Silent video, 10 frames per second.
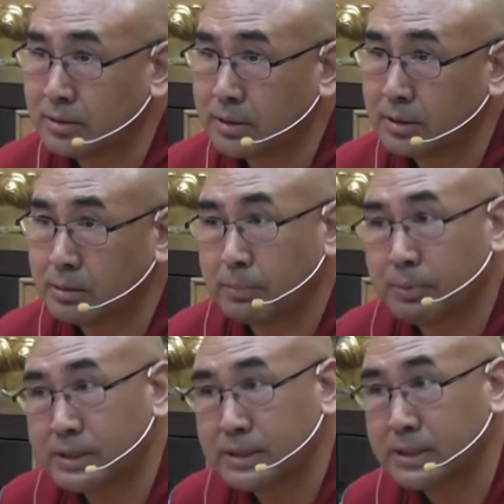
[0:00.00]
The
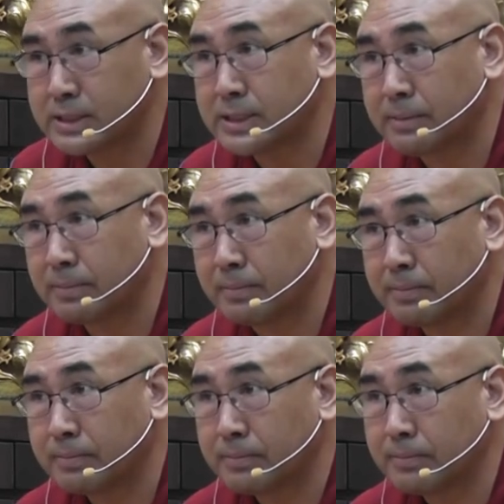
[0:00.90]
person is same,
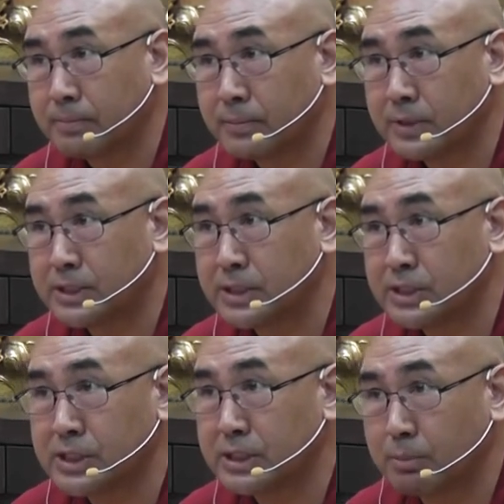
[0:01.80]
doesn't
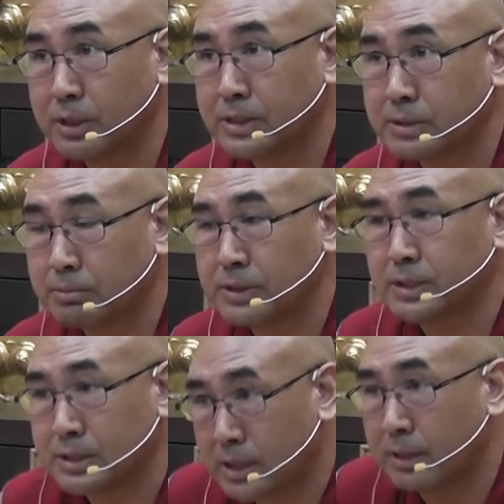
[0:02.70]
change much, but
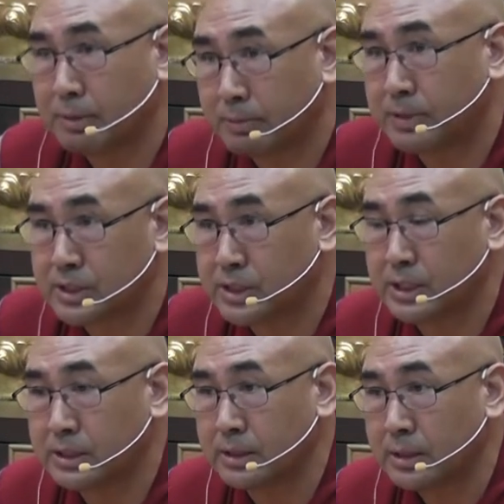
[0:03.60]
the time everything is
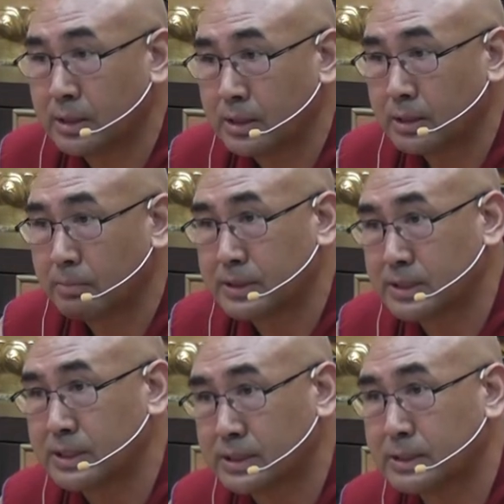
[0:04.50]
changed. The
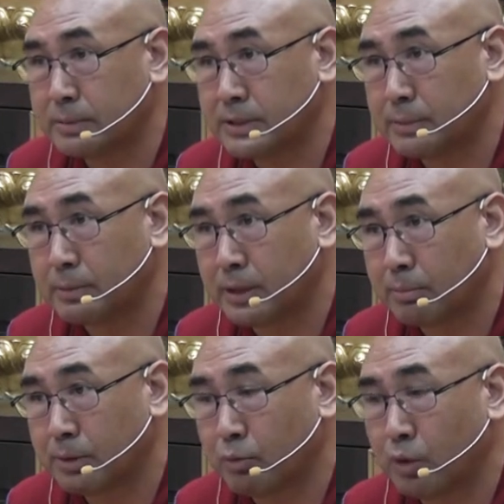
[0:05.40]
person is same, similar,
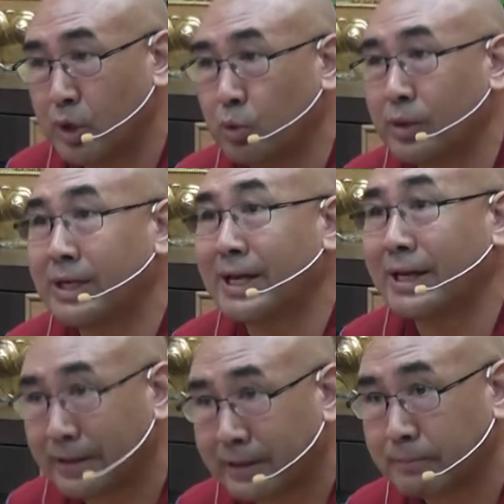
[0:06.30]
but why you get
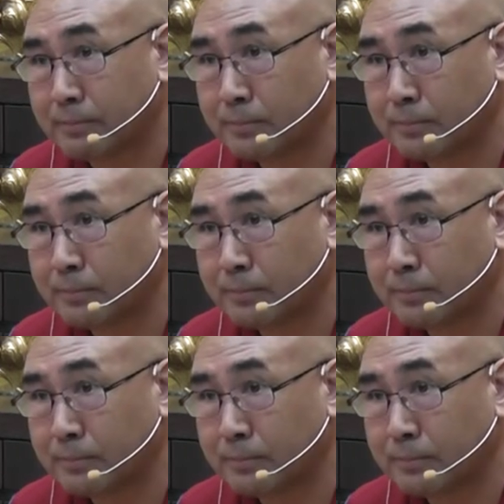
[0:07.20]
angry?